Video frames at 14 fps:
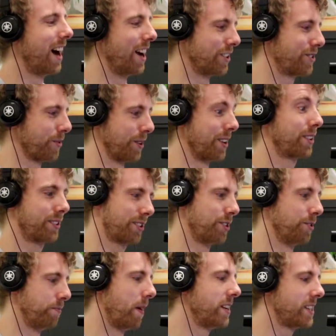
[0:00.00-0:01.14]
I just want
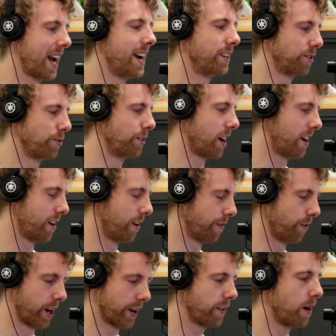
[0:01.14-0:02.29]
to maintain good gut health
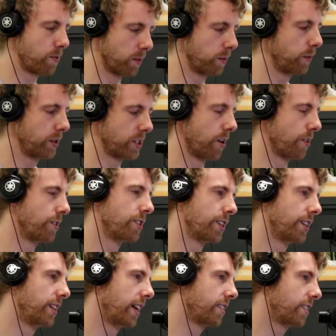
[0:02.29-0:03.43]
or whatever, I probably don't use
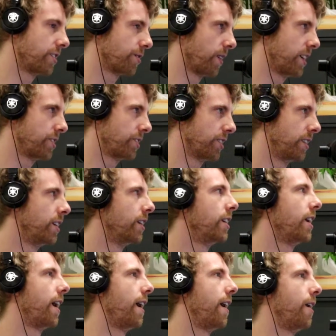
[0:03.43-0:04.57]
it in that situation.
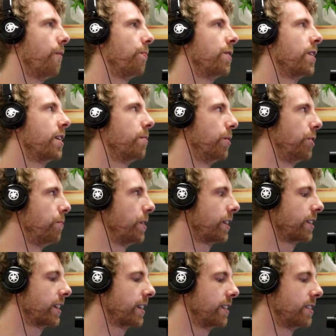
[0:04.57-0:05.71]
But the big
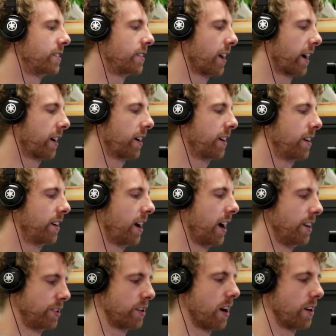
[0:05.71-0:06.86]
thing is, like,
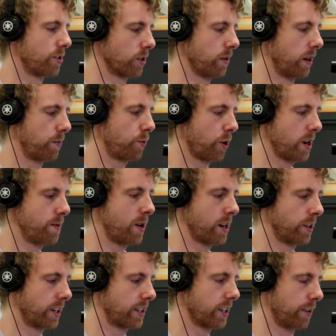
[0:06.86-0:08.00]
as you kind of talked about,
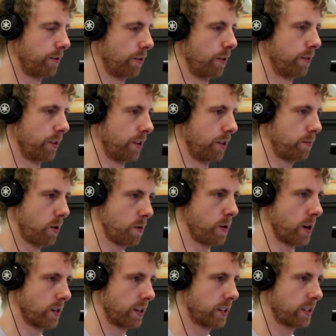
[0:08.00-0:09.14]
prebiotics are the food for the
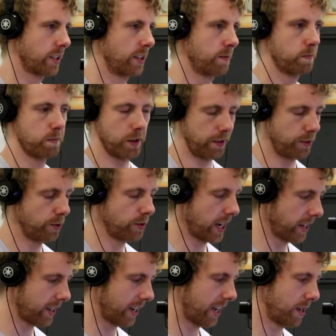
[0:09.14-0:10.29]
probiotics. If you
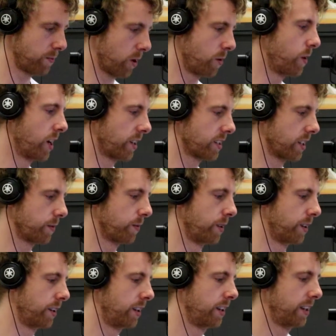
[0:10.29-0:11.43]
take a probiotic
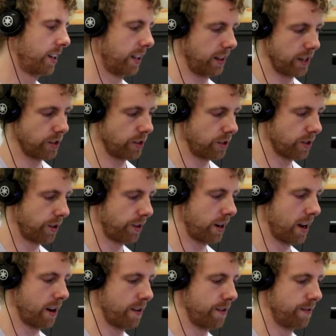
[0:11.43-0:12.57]
supplement and then you don't
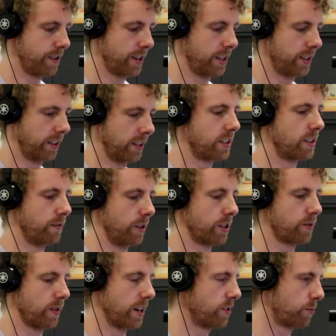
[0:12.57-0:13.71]
have this
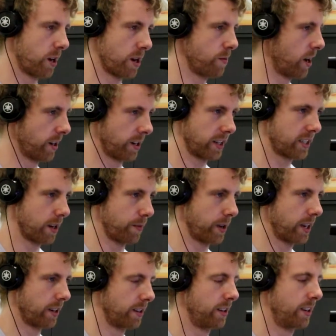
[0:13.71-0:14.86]
diverse range of prebiotics coming
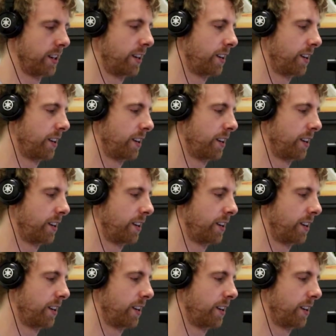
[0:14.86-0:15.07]
in,